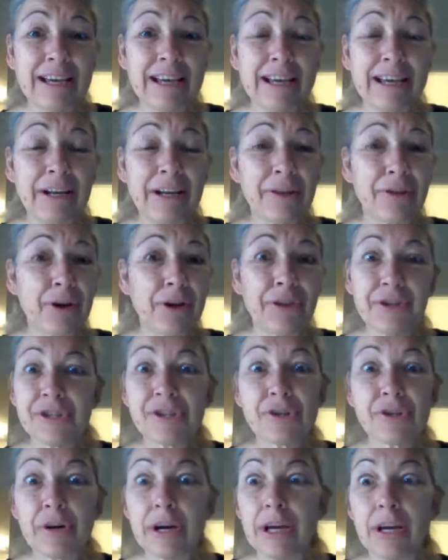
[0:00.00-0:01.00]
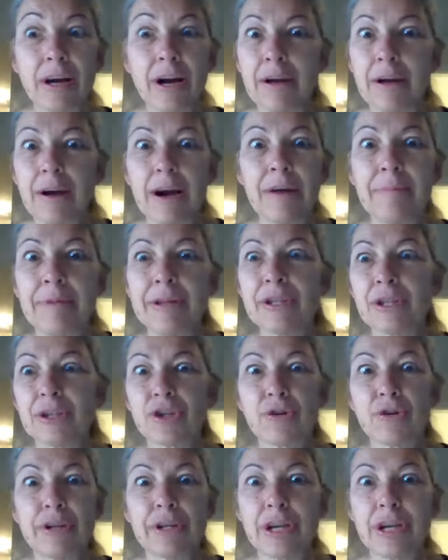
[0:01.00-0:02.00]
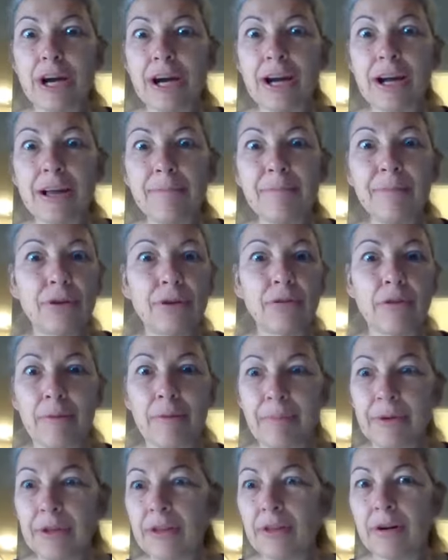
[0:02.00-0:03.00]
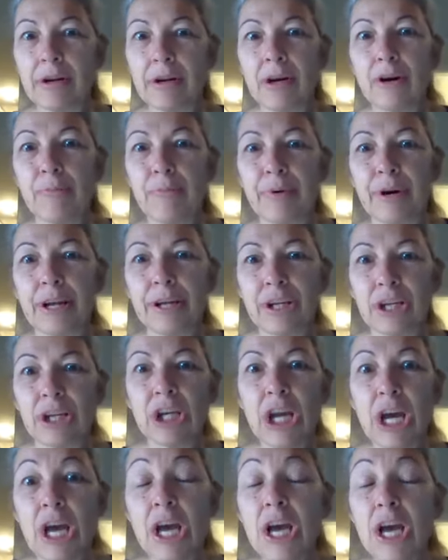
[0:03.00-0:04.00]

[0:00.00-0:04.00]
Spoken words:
and I thought, this is great. I made such great time. You know, I'll be there to help Brandon.